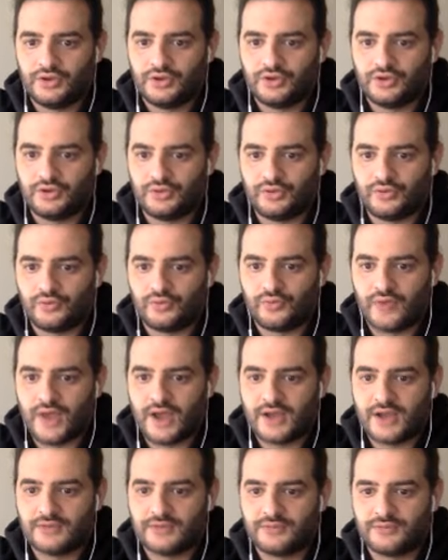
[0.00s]
Your
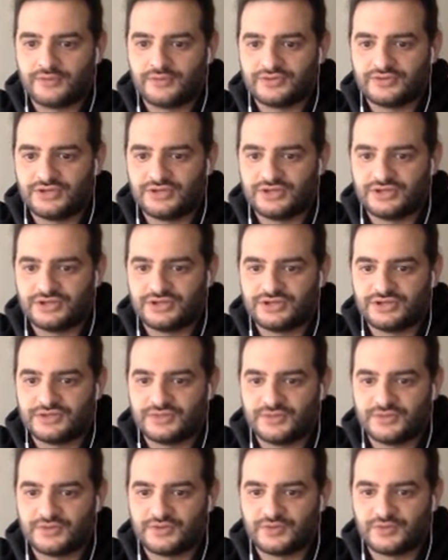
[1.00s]
rock impersonation is
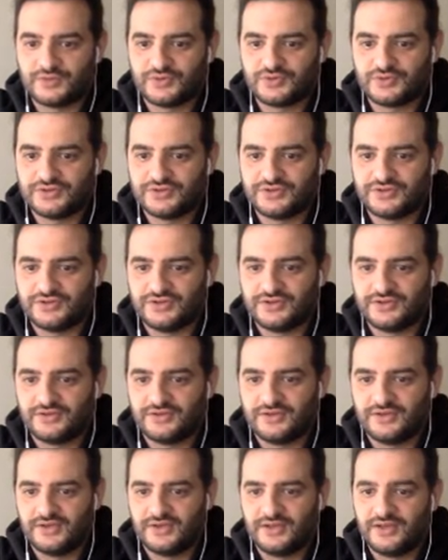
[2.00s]
much worse than your
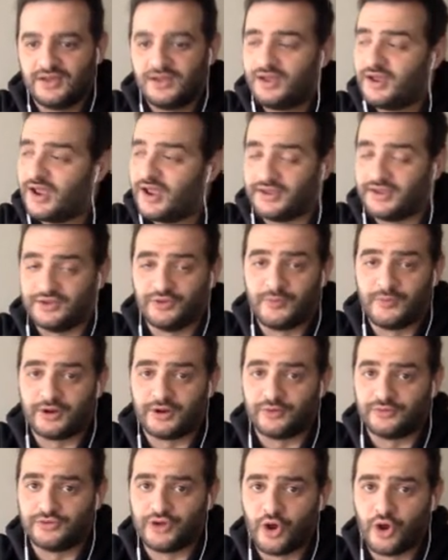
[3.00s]
DFA. Hey, you
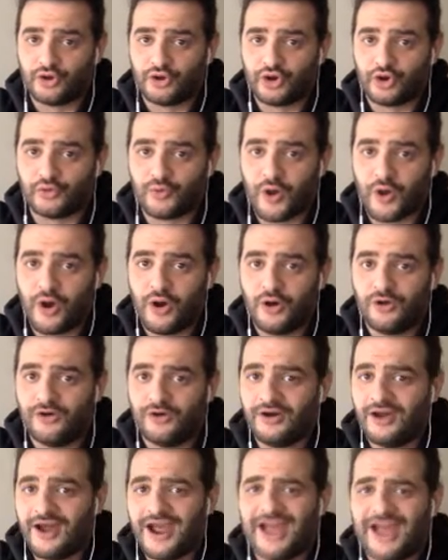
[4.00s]
better know your
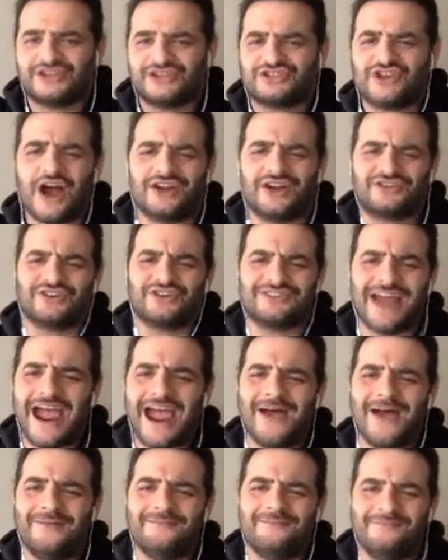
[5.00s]
role and shut your
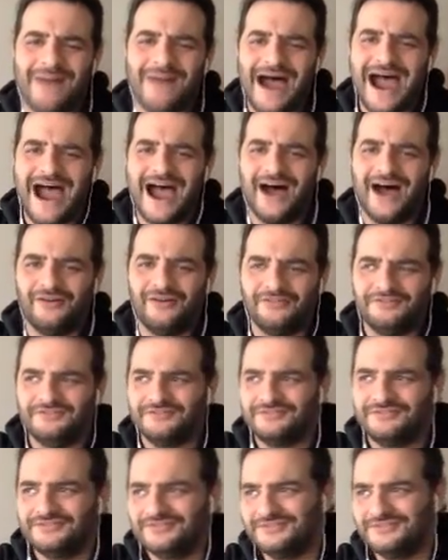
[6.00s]
damn mouth.